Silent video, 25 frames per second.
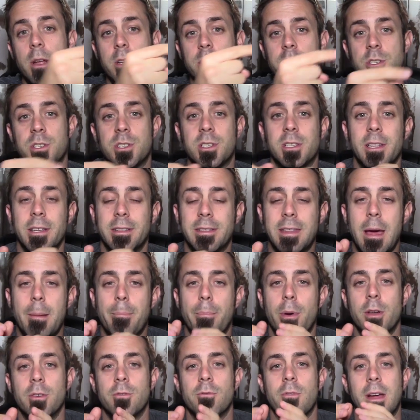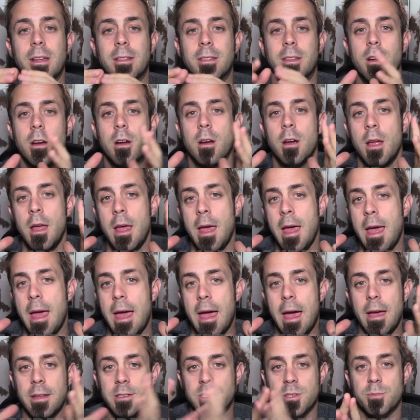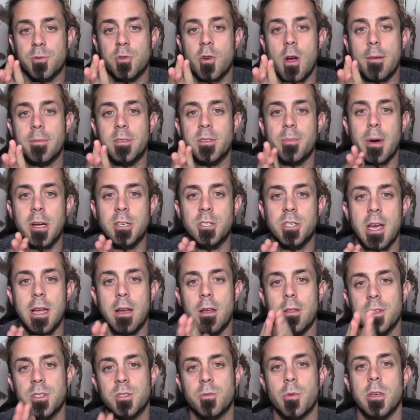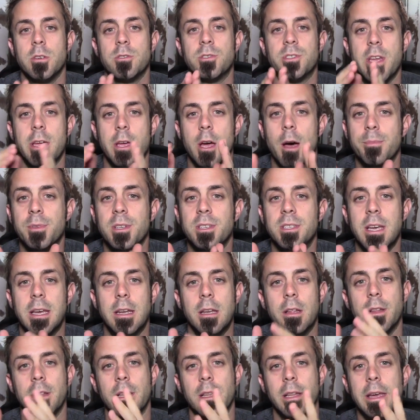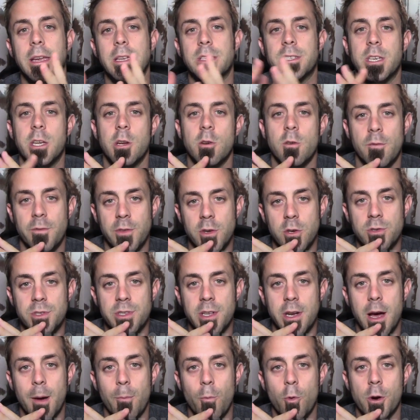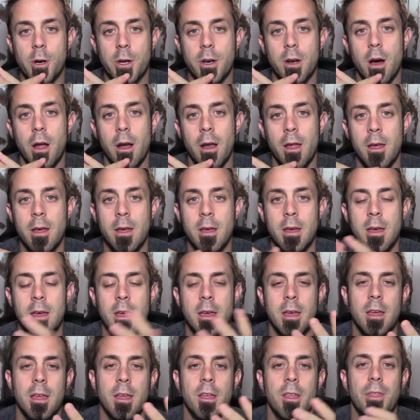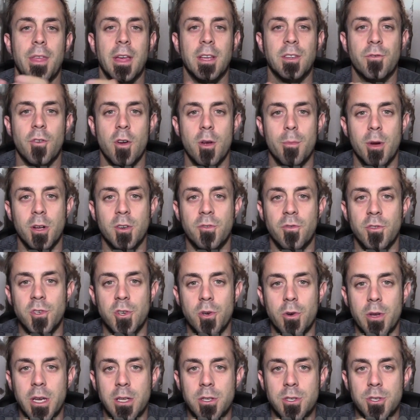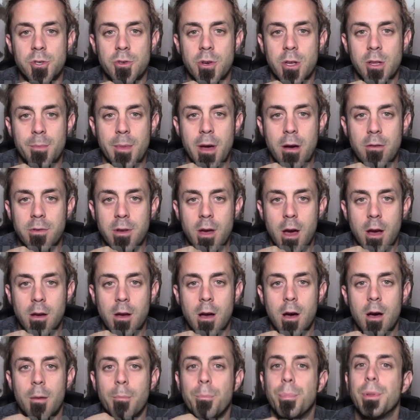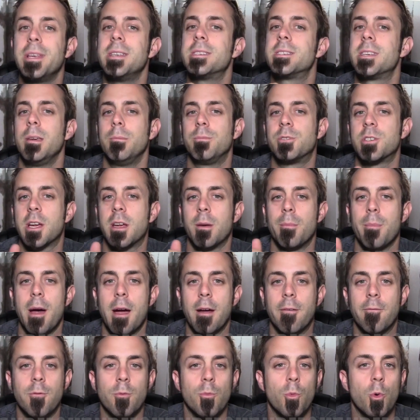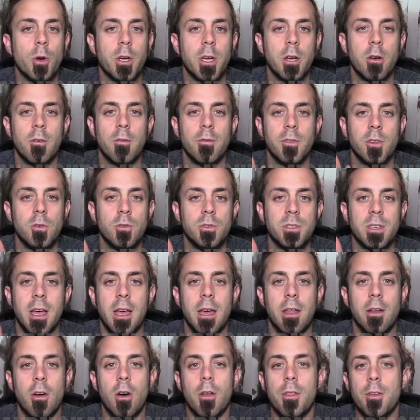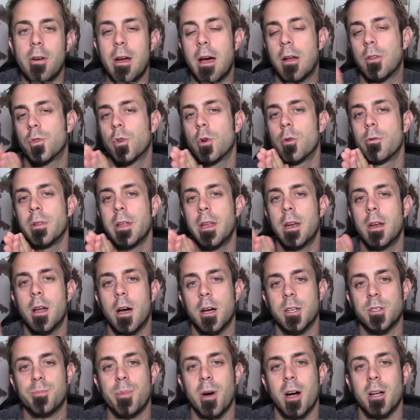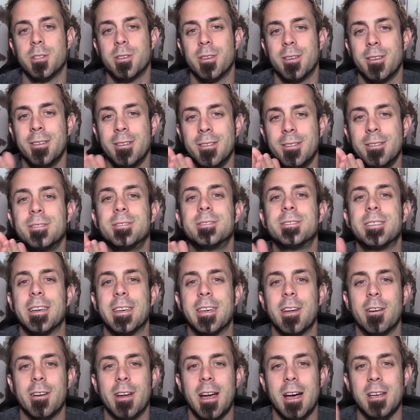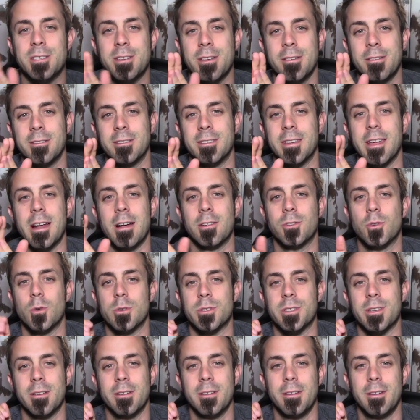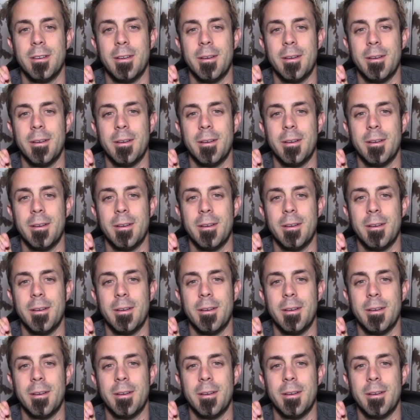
button. Just click that button right there and subscribe to my channel. This way you stay up to date on the latest gear reviews that I'm working on. Thanks very much for tuning into TrailerMountain.com. Please keep checking back for more gear reviews and other outdoor-related hodgepodge. Take care, guys. Get outdoors.